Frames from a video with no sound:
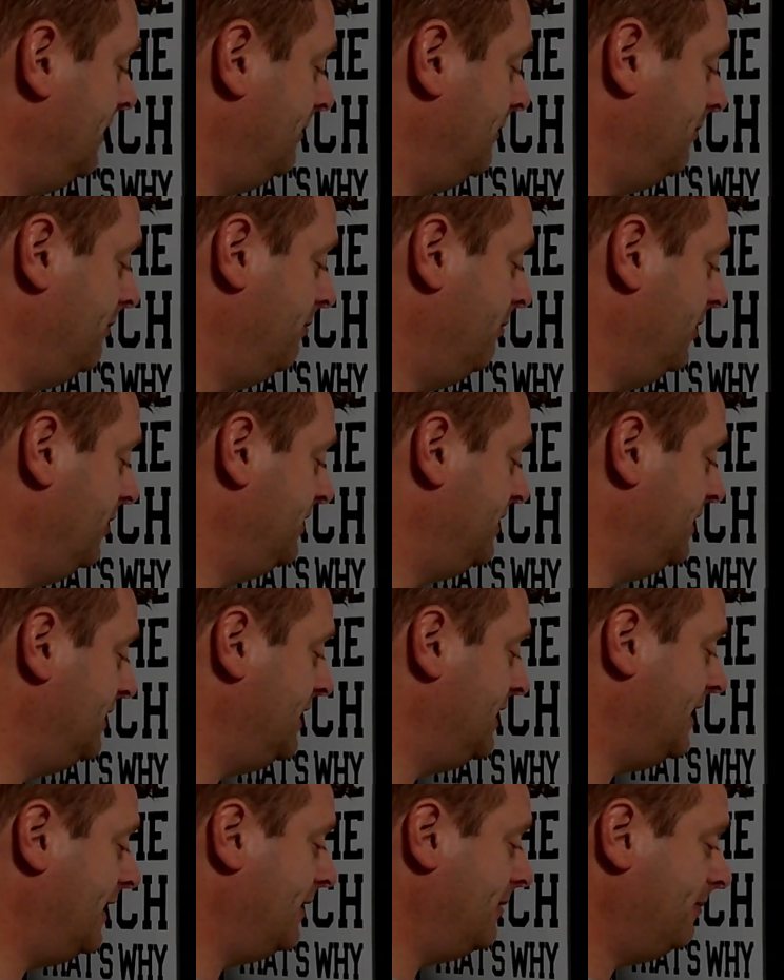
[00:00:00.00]
Most of the
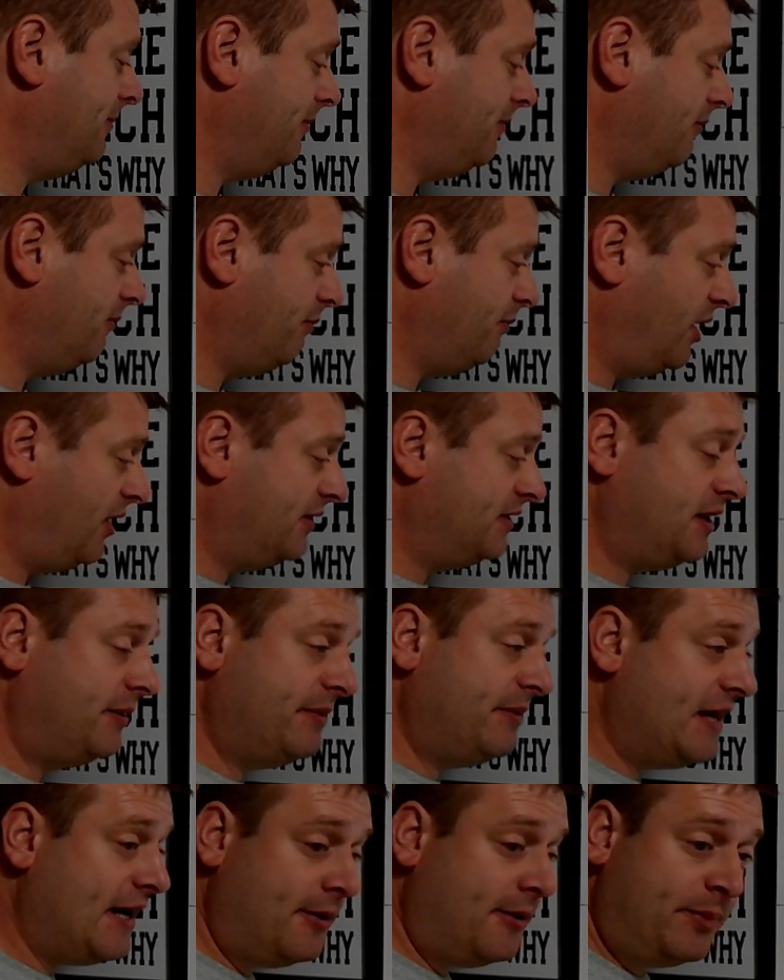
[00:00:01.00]
time, ball's coming
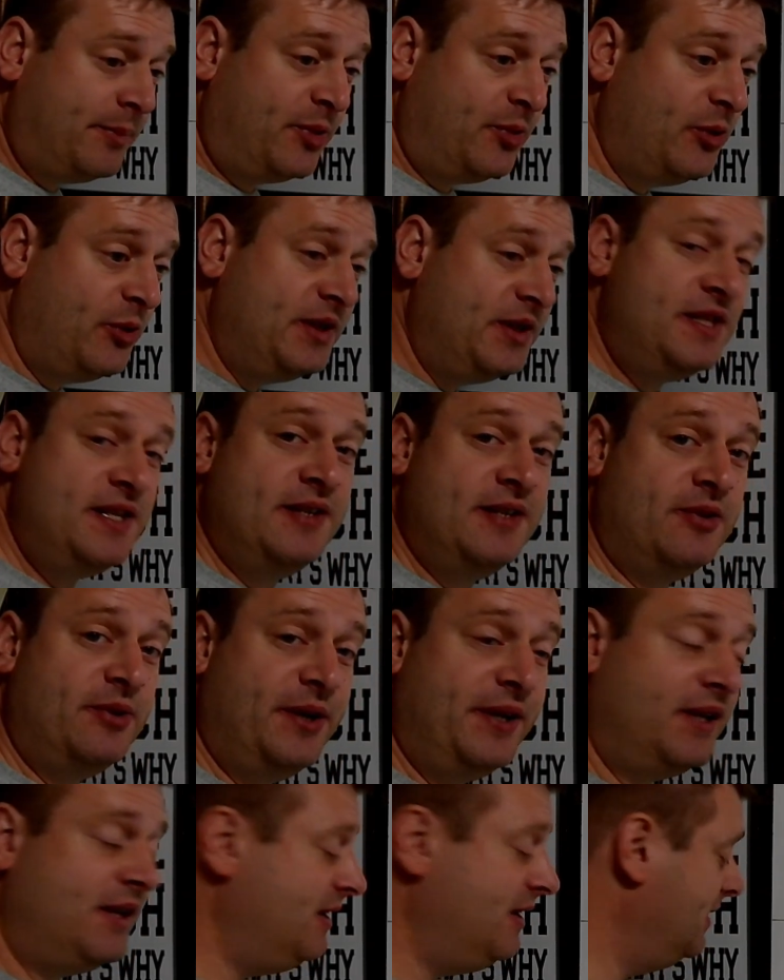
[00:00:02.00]
out pretty quick
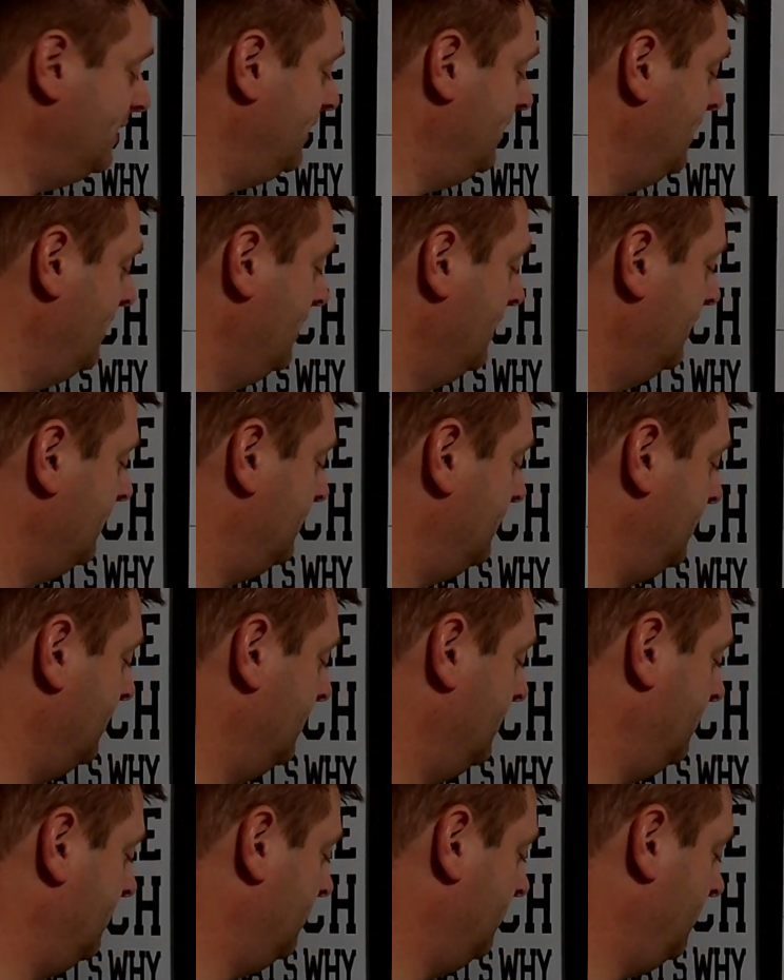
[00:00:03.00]
here,
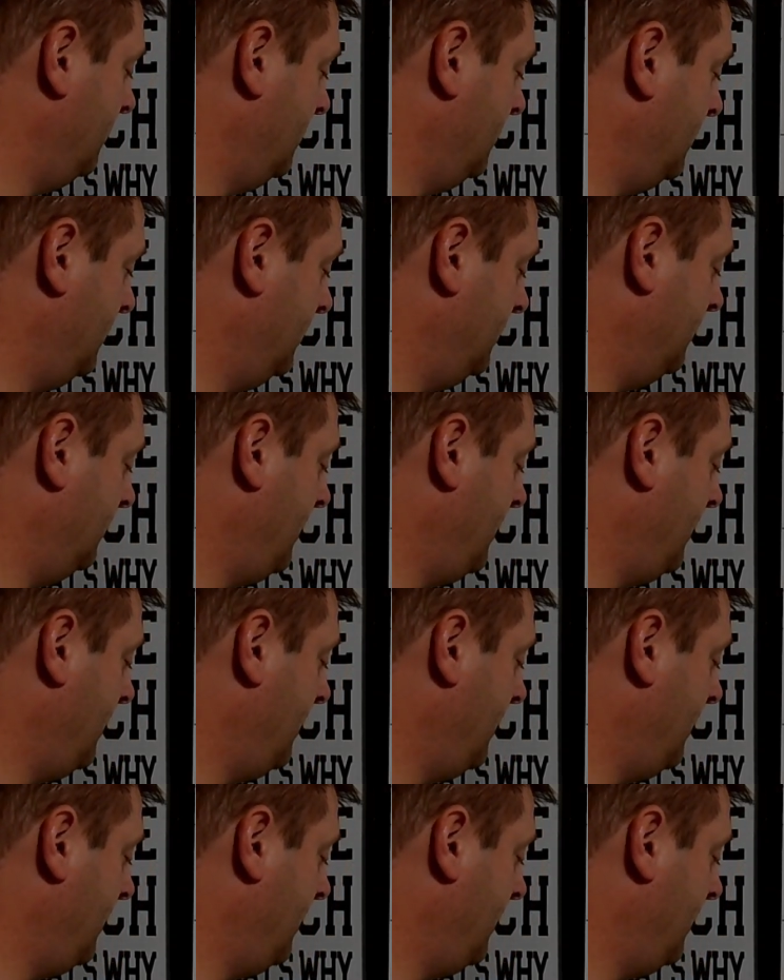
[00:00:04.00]
so we're going to